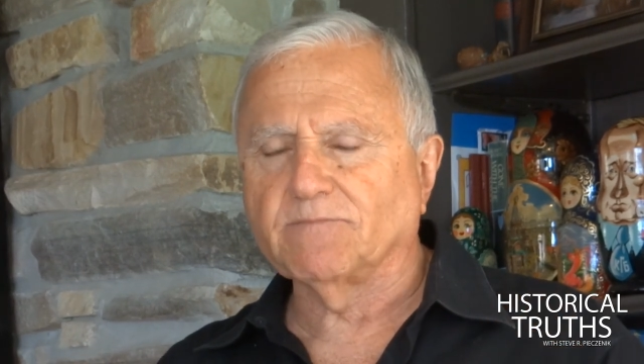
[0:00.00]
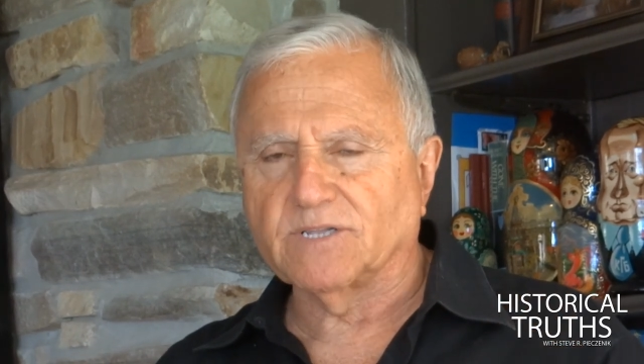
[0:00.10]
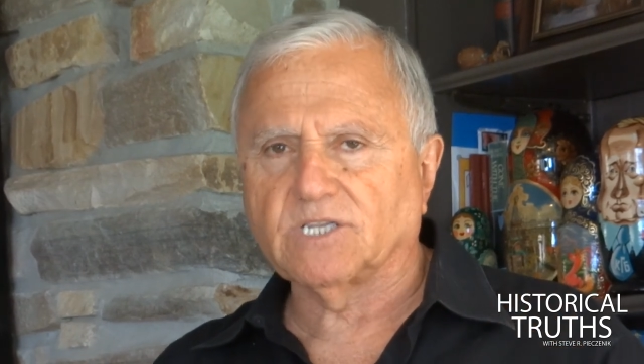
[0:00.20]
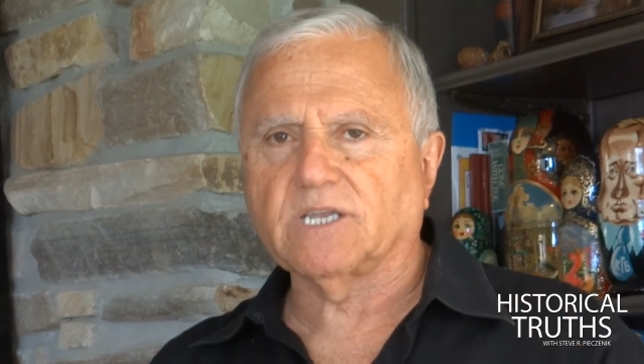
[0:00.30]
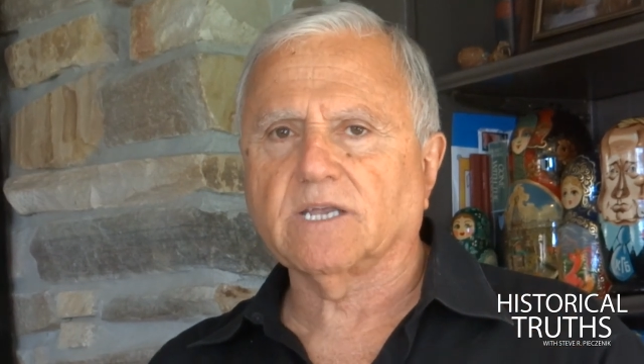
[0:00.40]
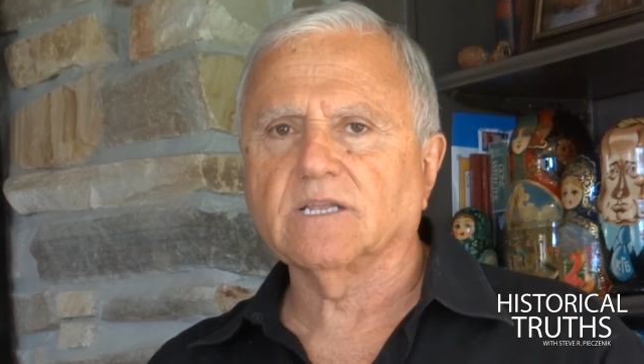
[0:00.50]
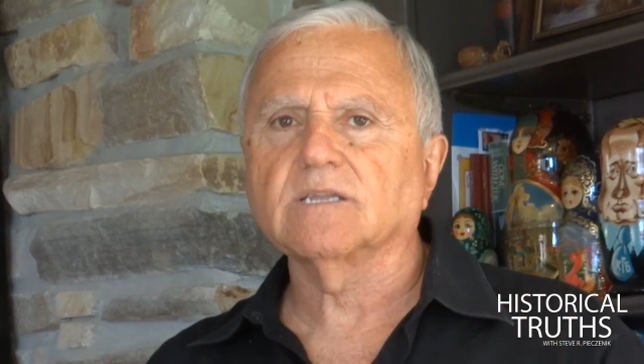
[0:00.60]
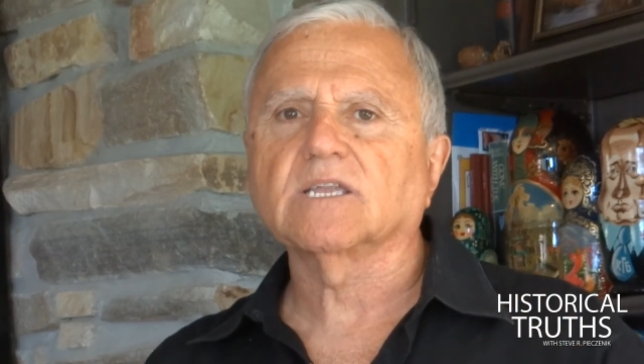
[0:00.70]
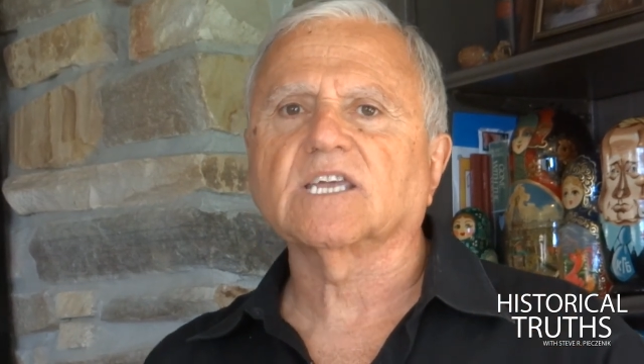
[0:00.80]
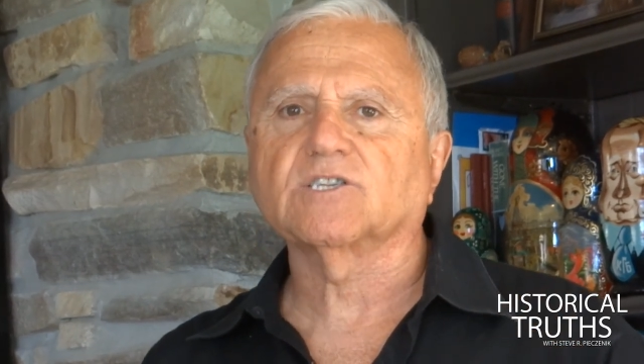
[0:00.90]
in
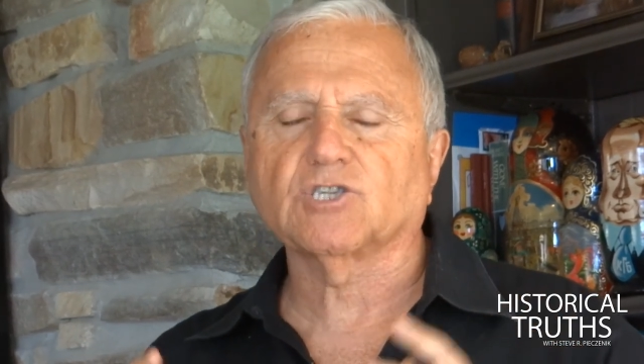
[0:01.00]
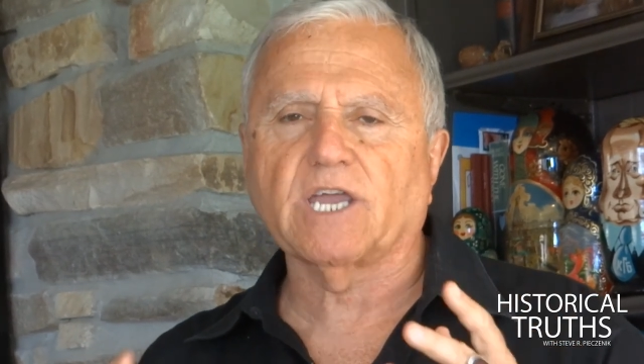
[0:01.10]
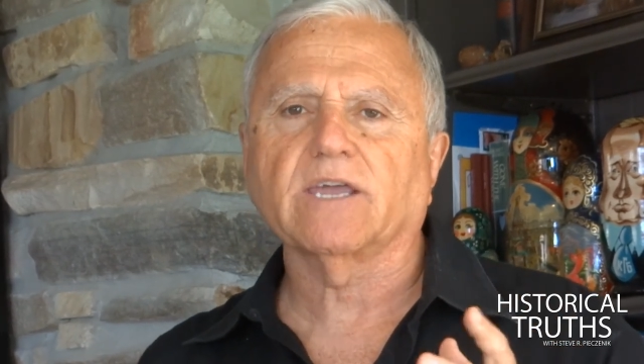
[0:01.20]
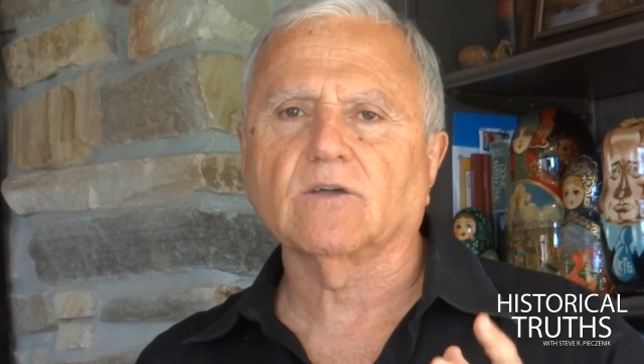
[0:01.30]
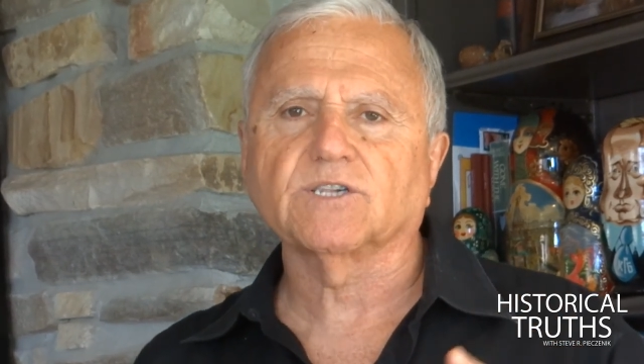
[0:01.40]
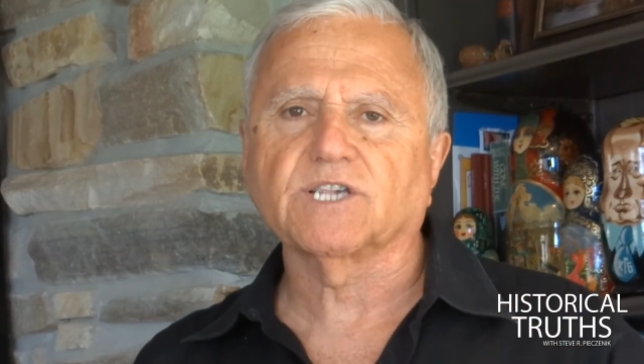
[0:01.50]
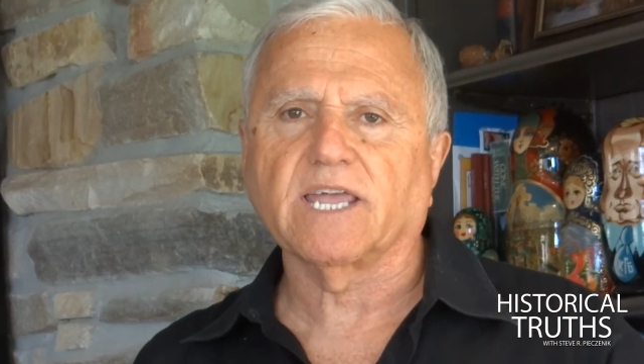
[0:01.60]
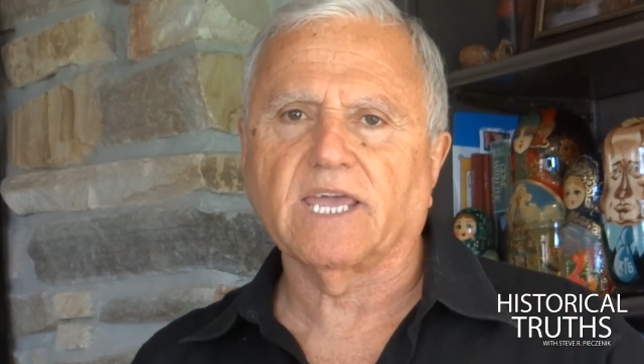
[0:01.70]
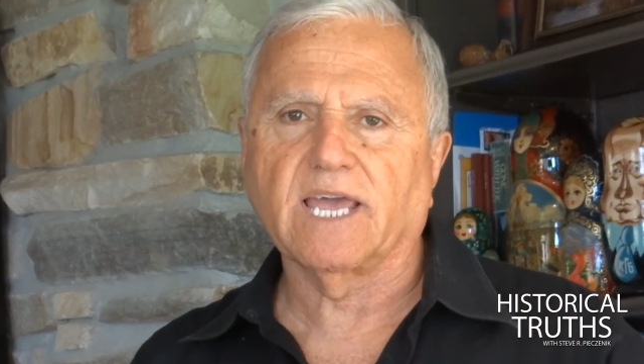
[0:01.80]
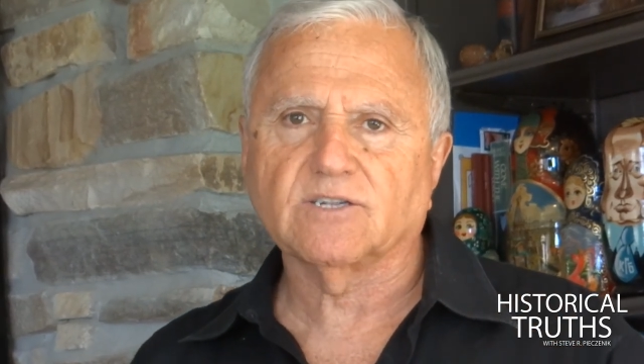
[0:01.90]
particular the Kashchenko
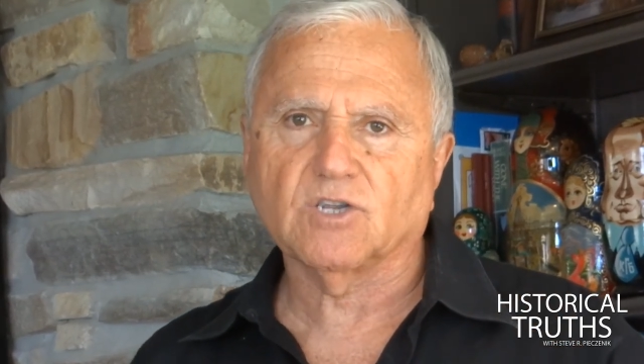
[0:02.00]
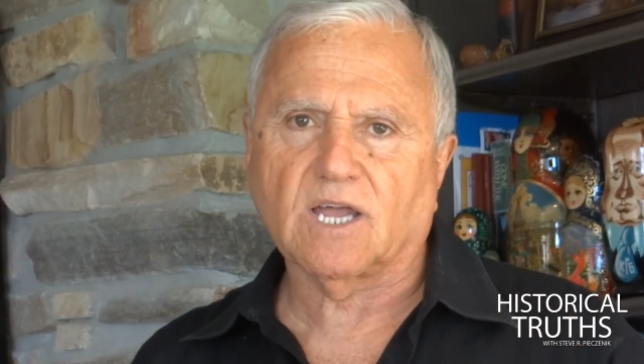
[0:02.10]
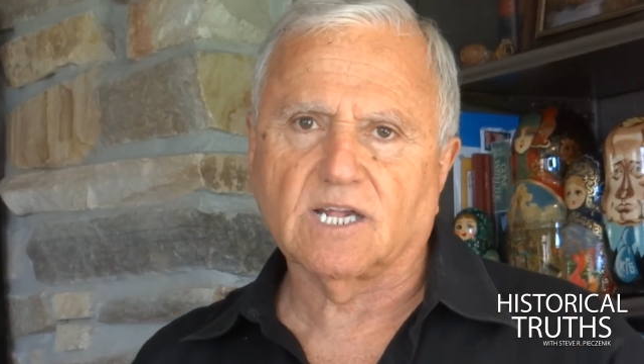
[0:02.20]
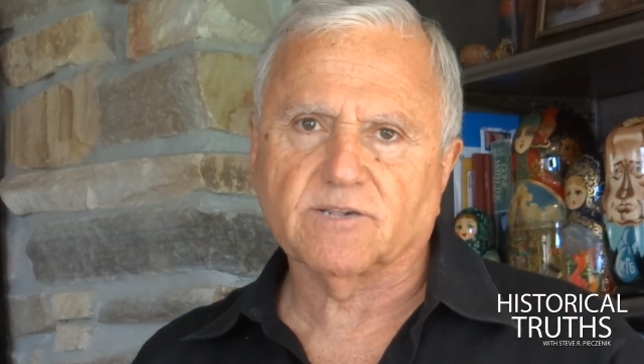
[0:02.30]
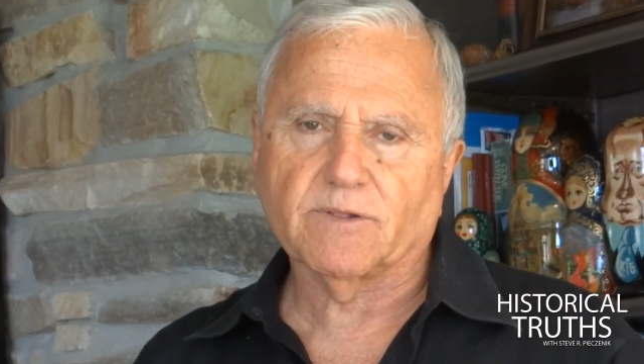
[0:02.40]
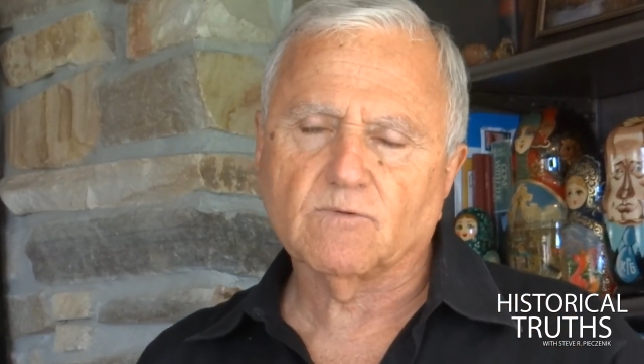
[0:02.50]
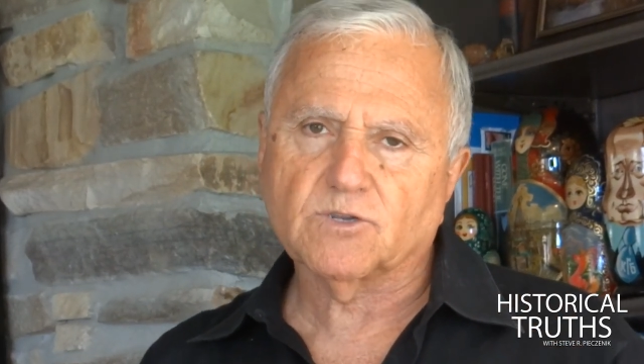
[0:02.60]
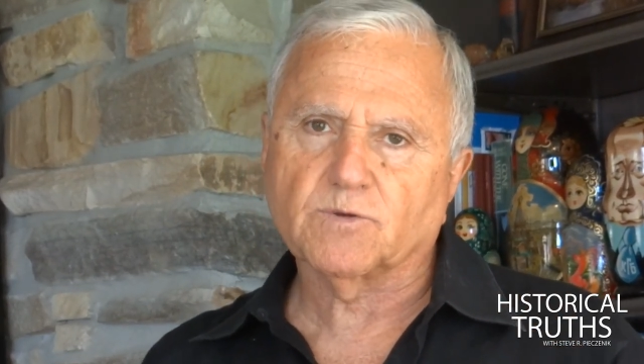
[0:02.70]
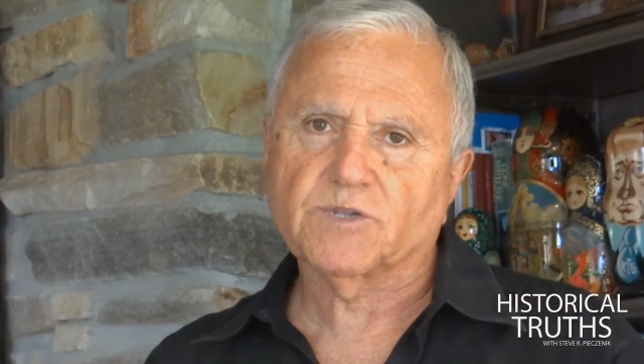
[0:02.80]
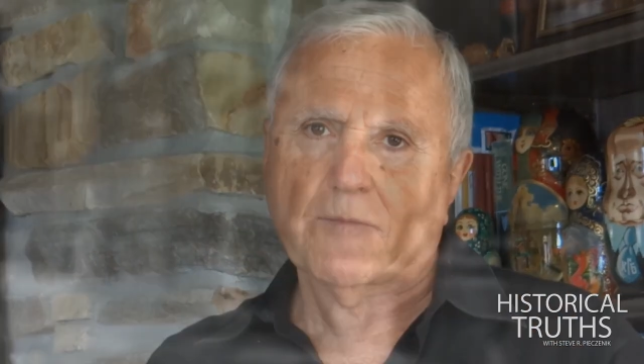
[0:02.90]
Psychiatric Hospital, which was